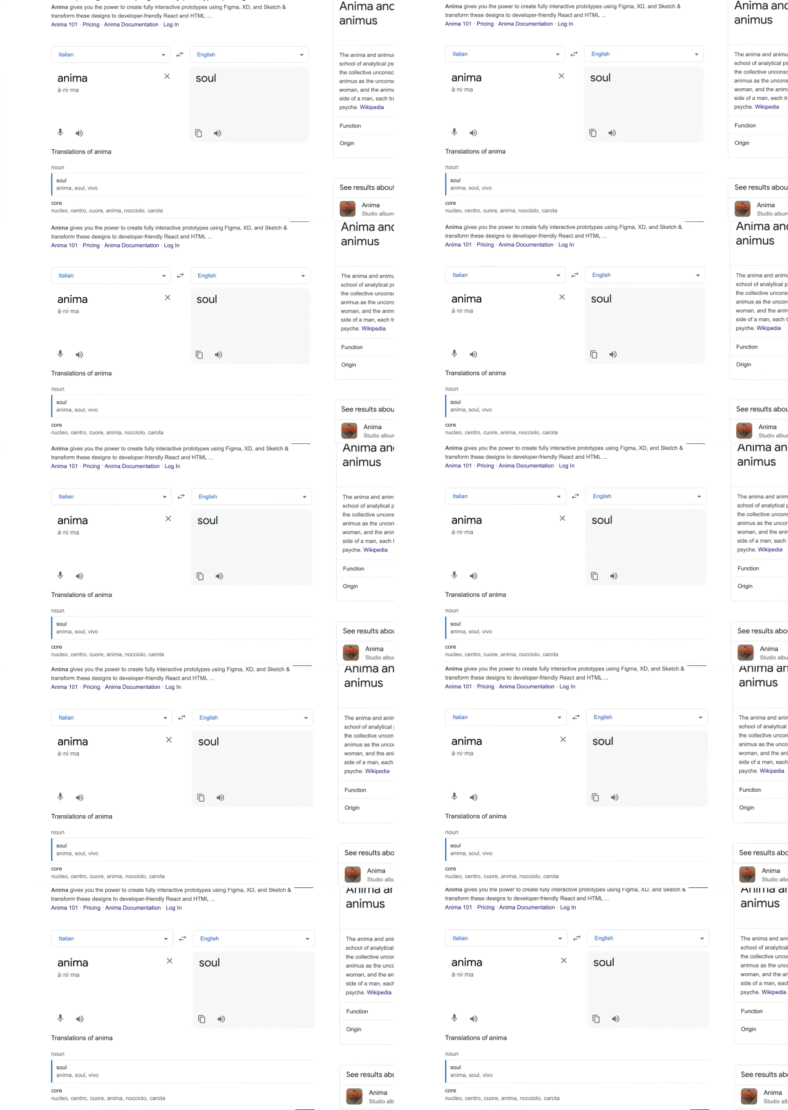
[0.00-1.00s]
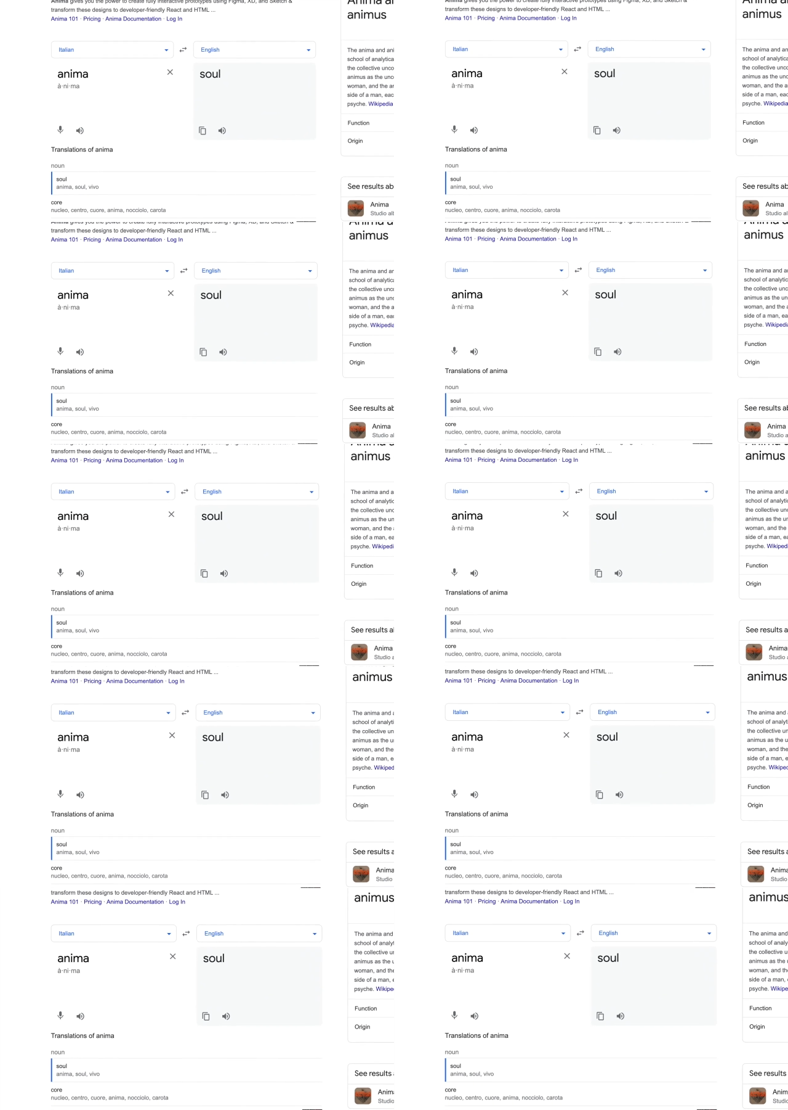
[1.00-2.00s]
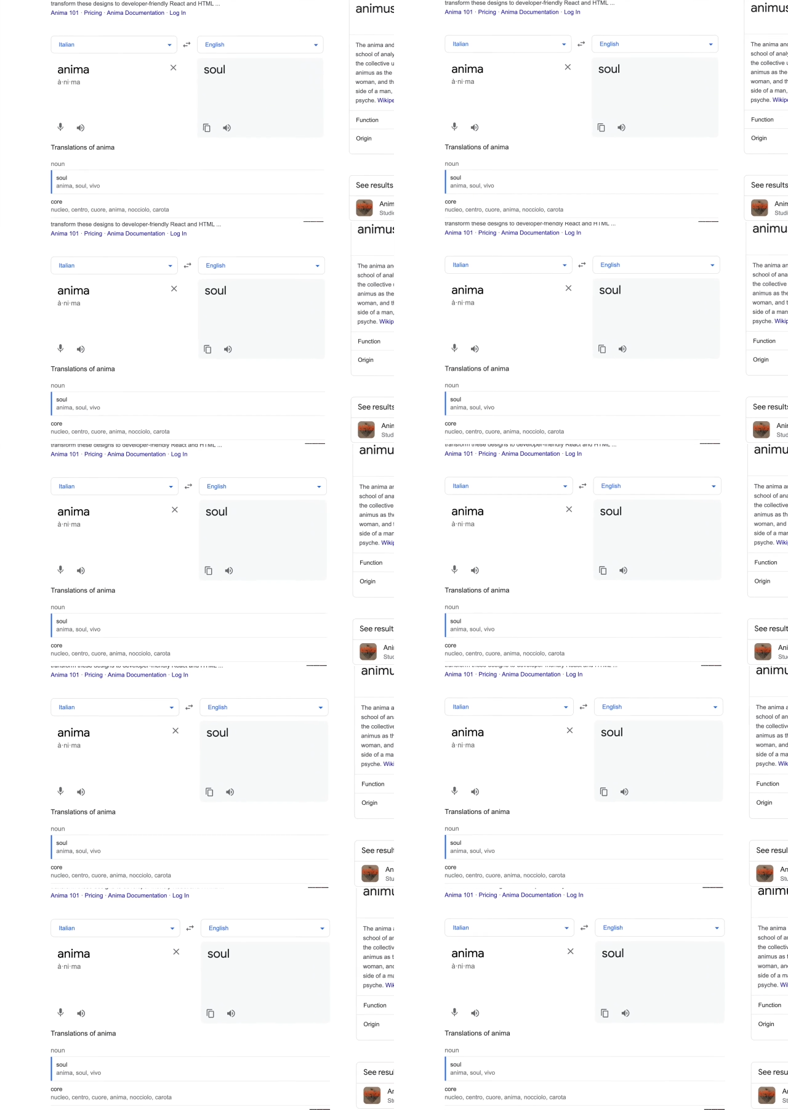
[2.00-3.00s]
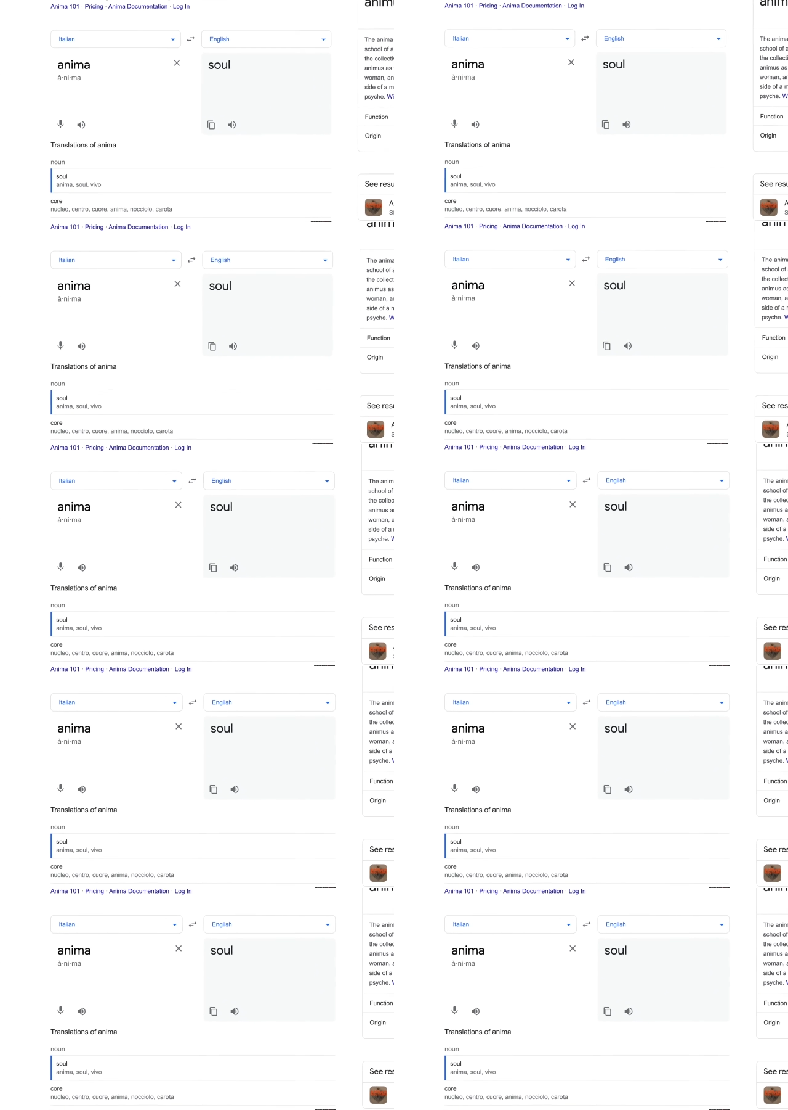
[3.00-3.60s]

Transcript: (no speaker visible)